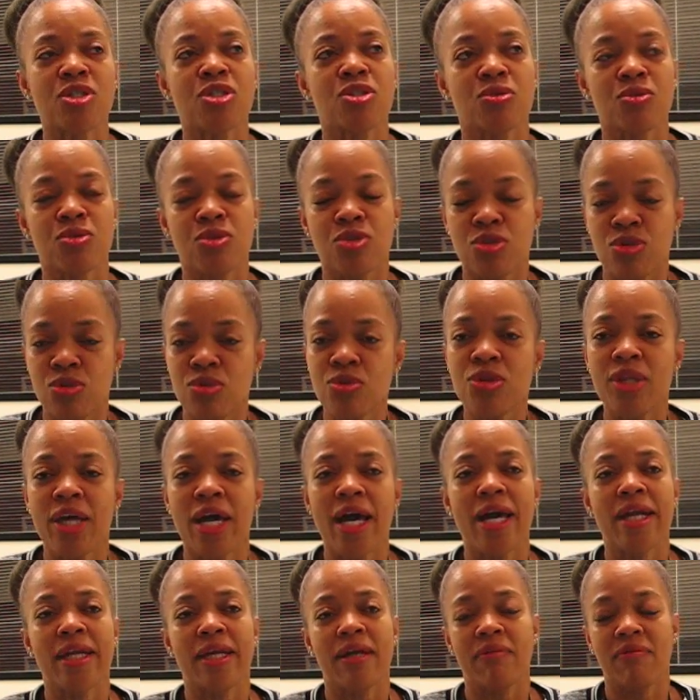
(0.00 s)
So do
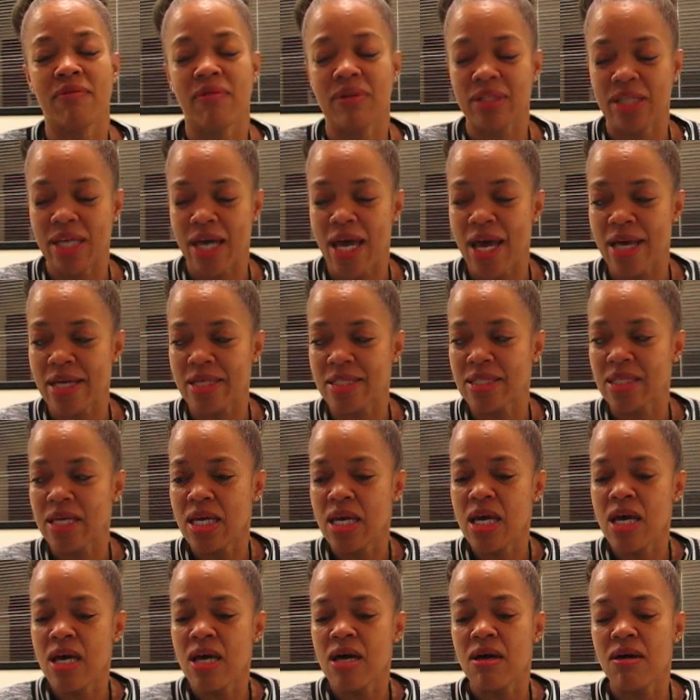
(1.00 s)
that and relax.
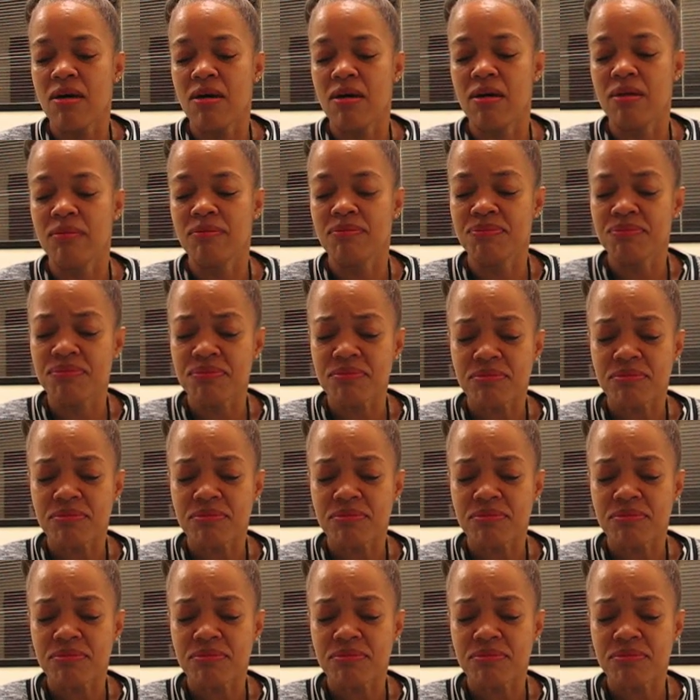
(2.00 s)
Um,